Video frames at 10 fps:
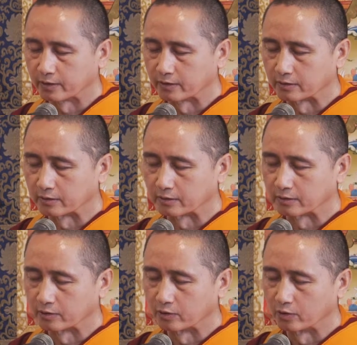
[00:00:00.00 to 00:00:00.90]
uh,
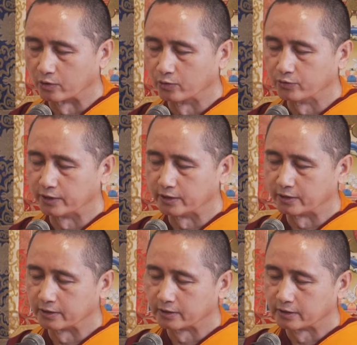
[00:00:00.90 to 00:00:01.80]
all
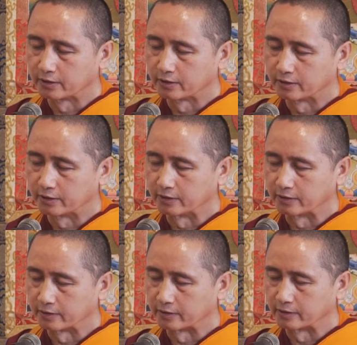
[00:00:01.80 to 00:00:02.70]
the
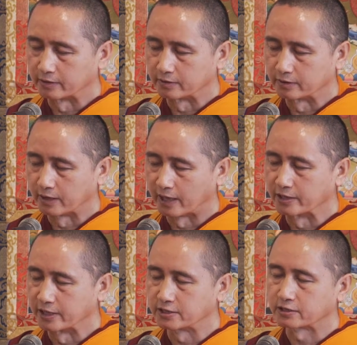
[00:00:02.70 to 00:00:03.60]
the uh, the
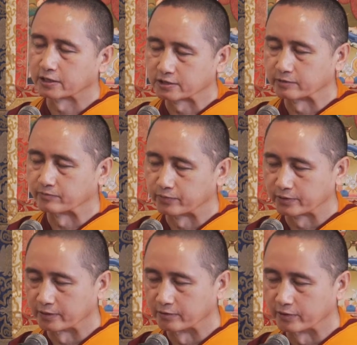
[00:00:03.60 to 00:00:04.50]
uninterrupted,
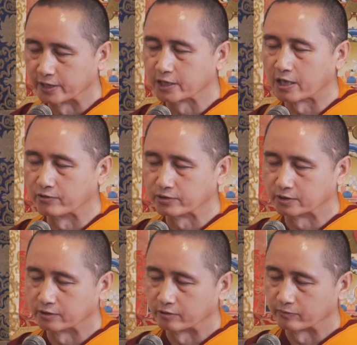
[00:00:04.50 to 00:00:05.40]
you know,
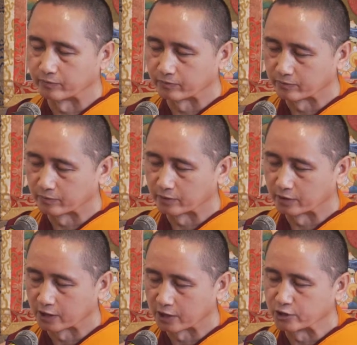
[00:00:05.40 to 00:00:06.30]
encountering of
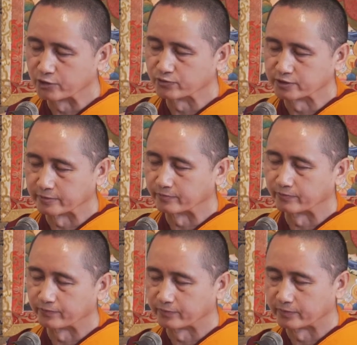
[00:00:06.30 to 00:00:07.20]
a conducive
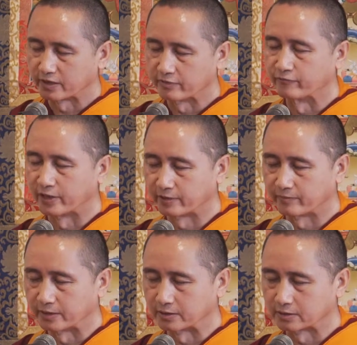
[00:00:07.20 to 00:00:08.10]

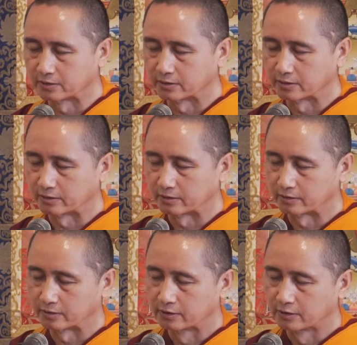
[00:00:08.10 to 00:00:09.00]
environment. Uh,